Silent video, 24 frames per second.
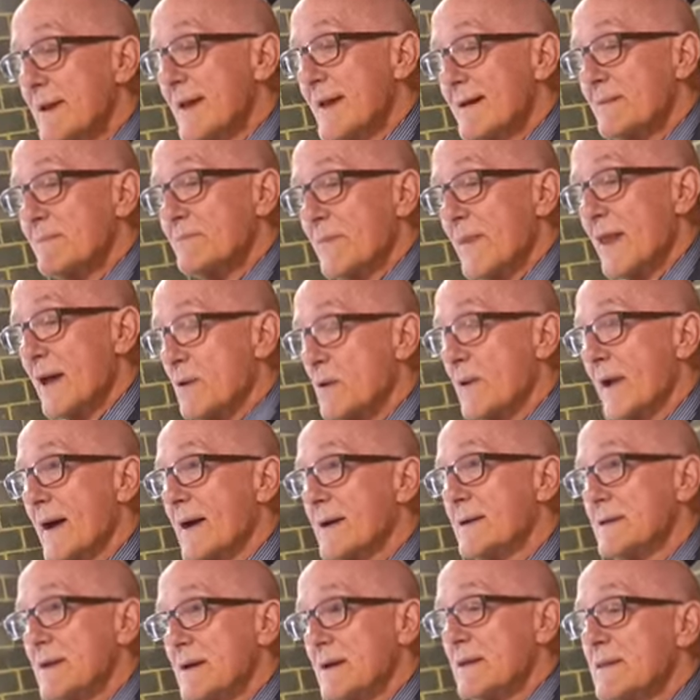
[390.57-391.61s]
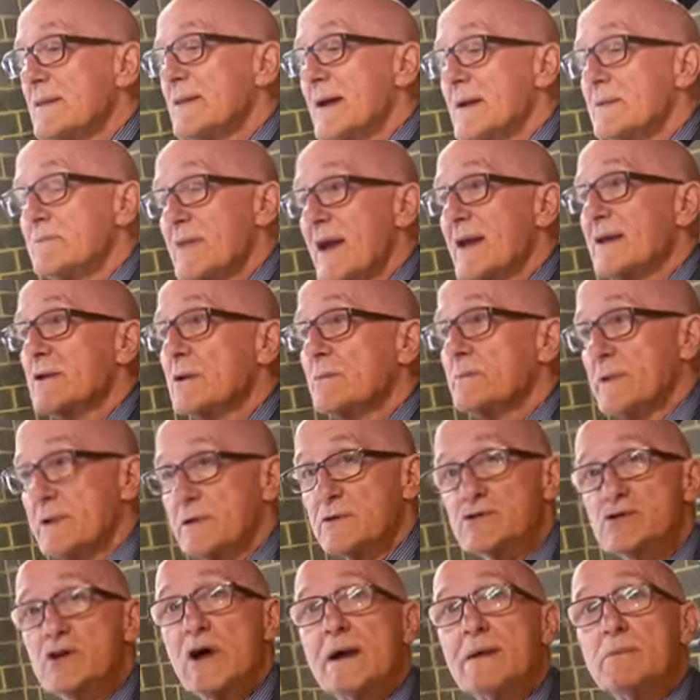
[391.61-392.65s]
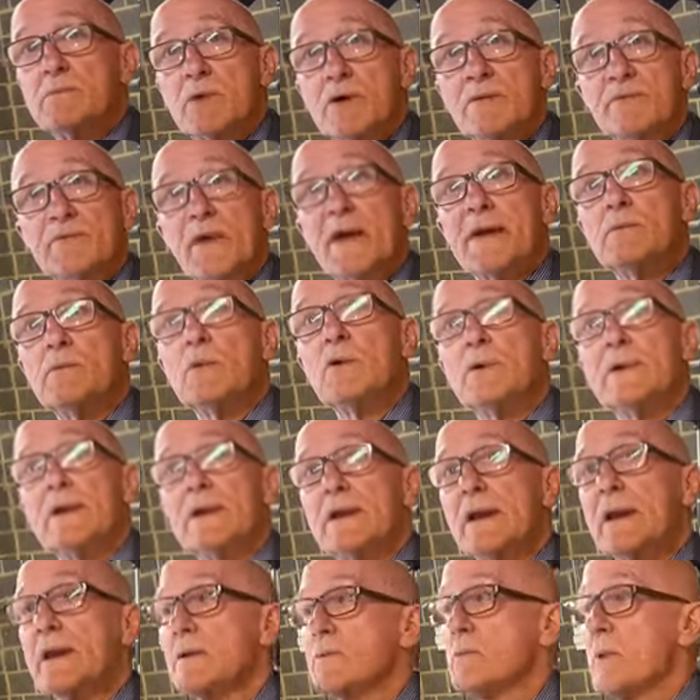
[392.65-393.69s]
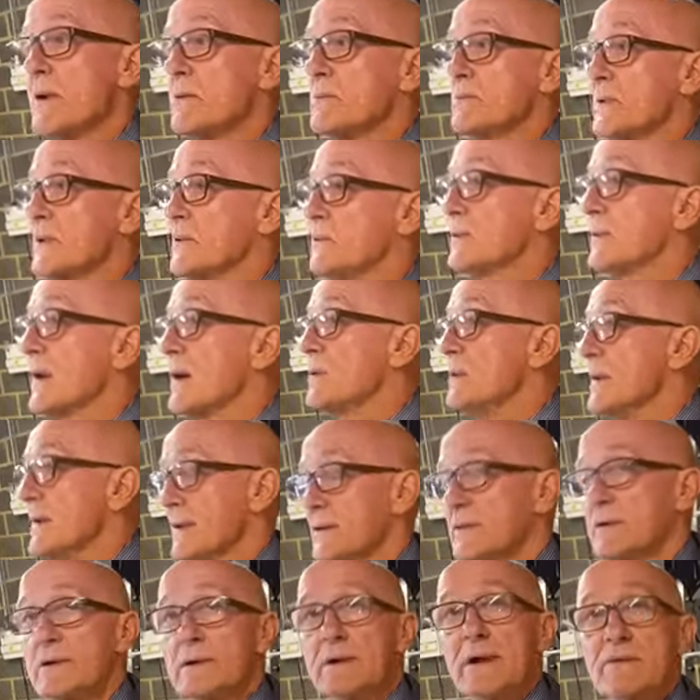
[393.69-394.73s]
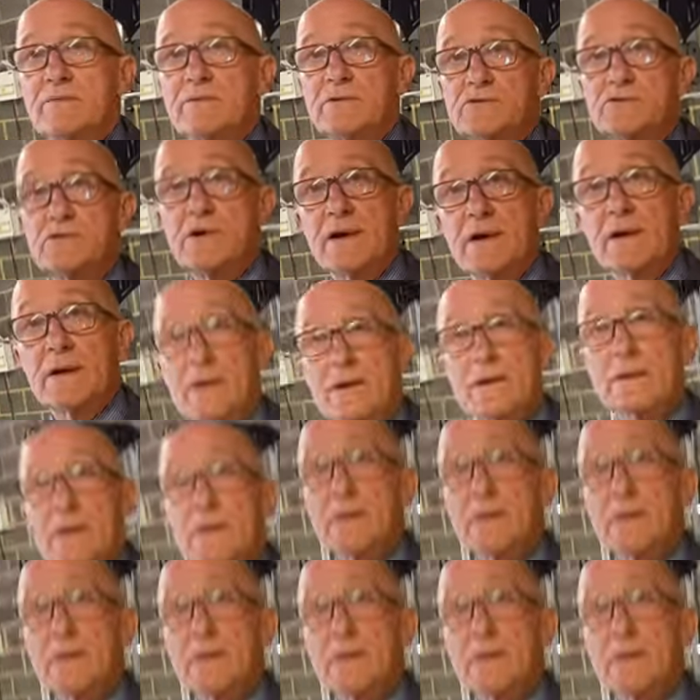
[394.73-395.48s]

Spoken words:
Let them know it ain't, and they ain't got to be ashamed of. They can walk in anywhere and people go, you can have a drink.